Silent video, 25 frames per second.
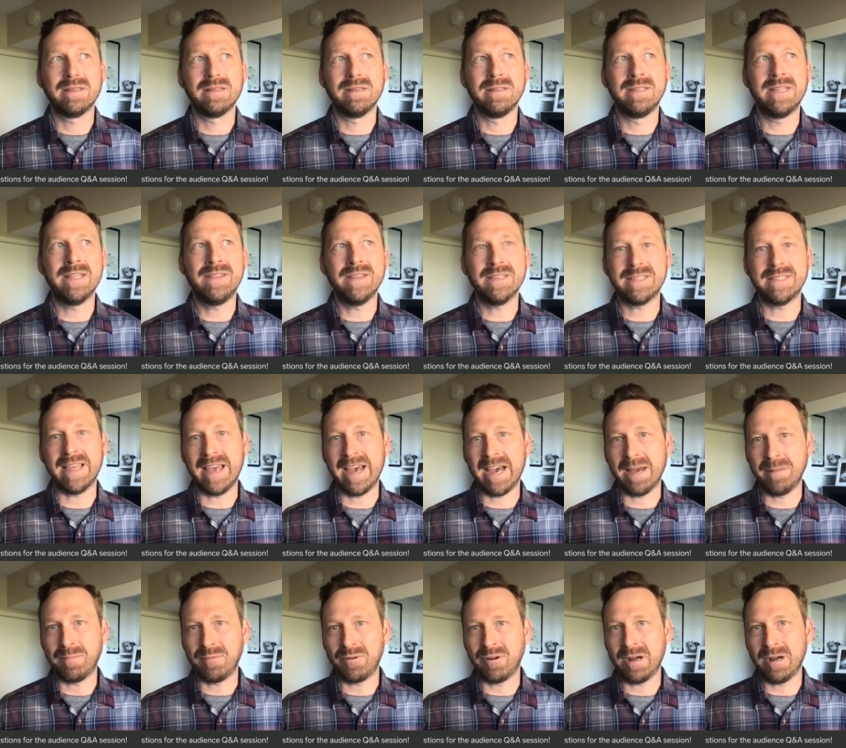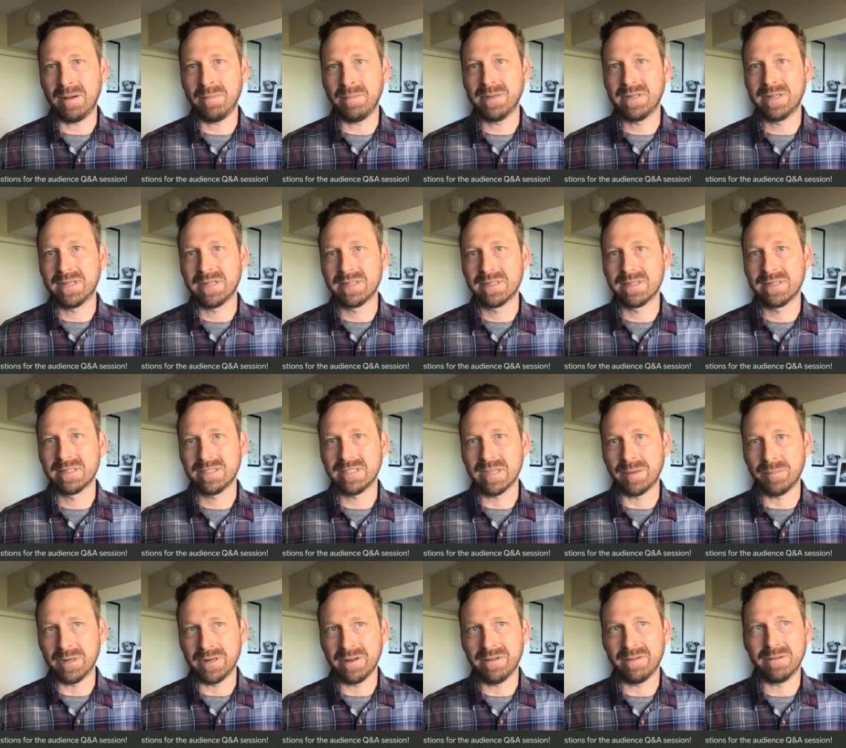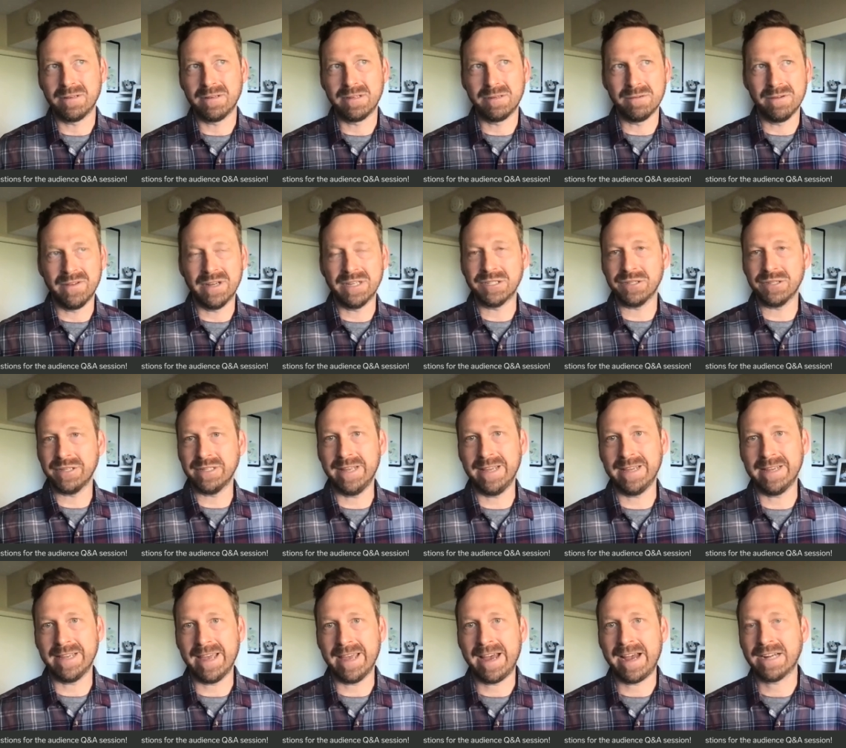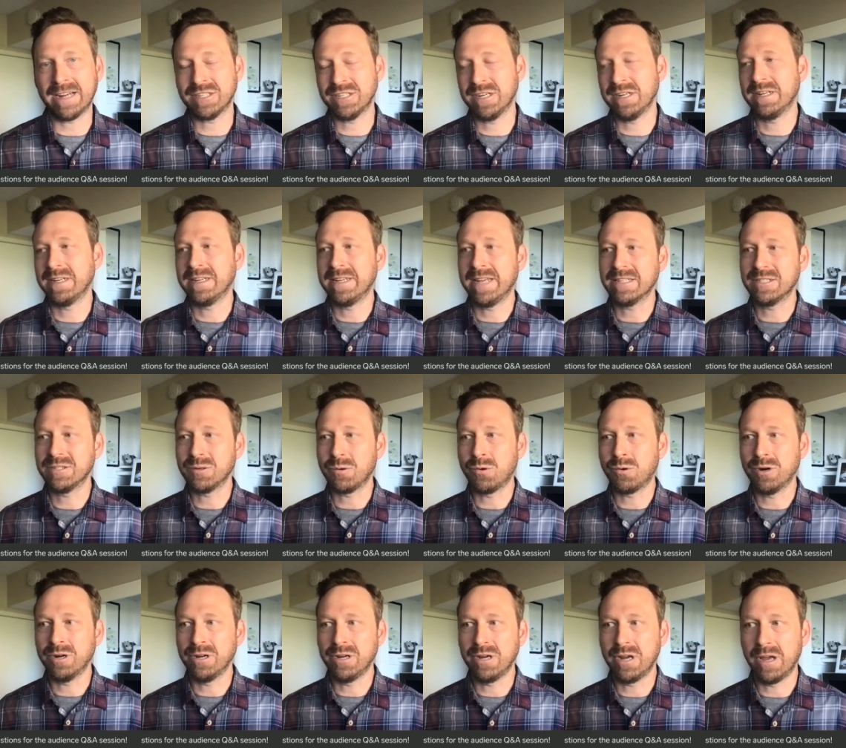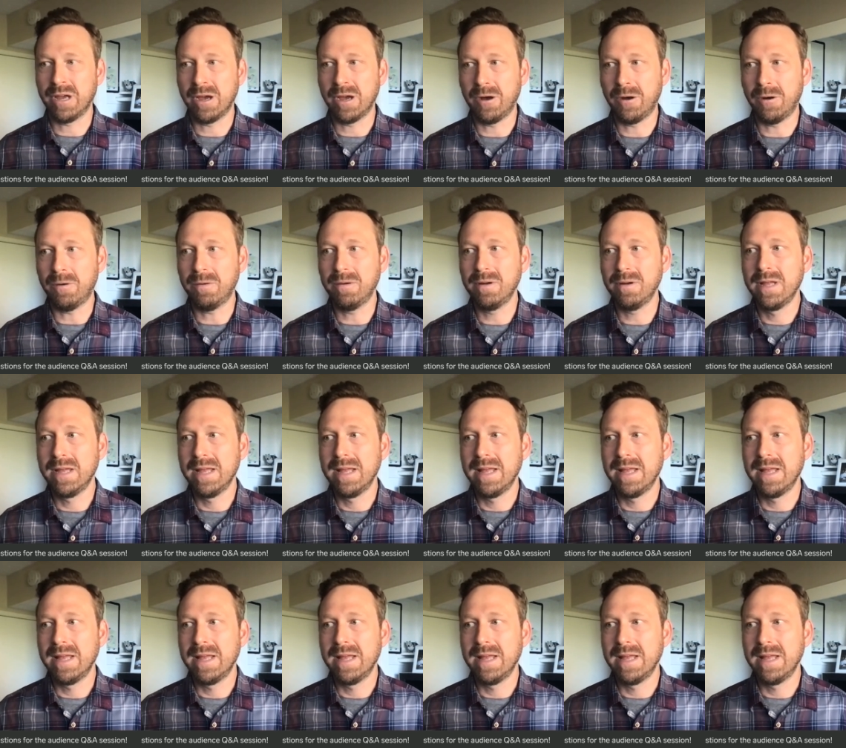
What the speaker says: did this ad prompt someone to eventually take action, yes or no?